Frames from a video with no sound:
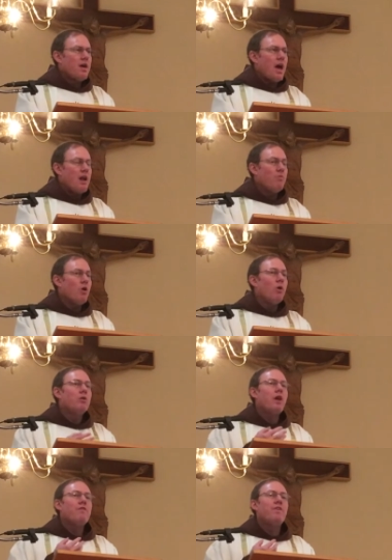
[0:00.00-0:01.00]
And we
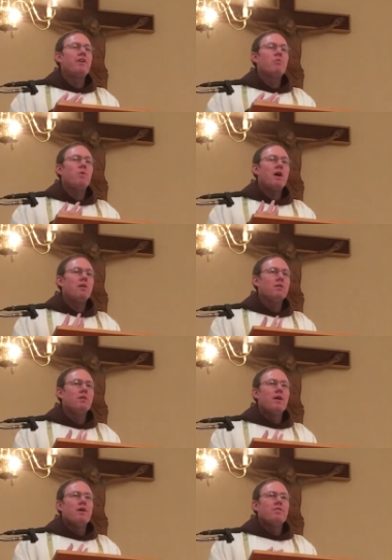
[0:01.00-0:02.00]
all know very
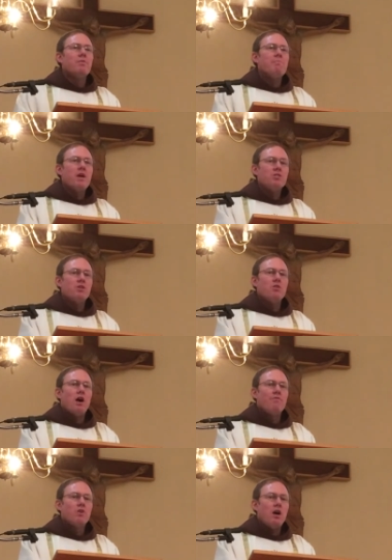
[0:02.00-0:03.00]
well the measure
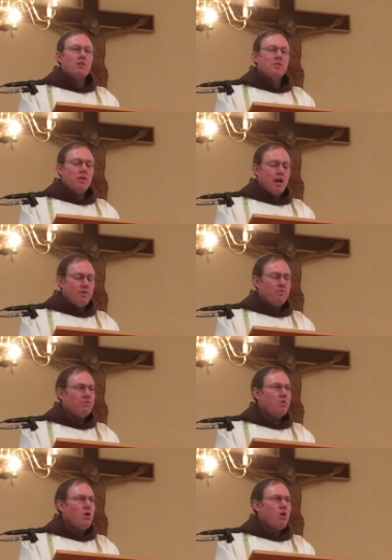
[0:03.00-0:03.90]
of God's love.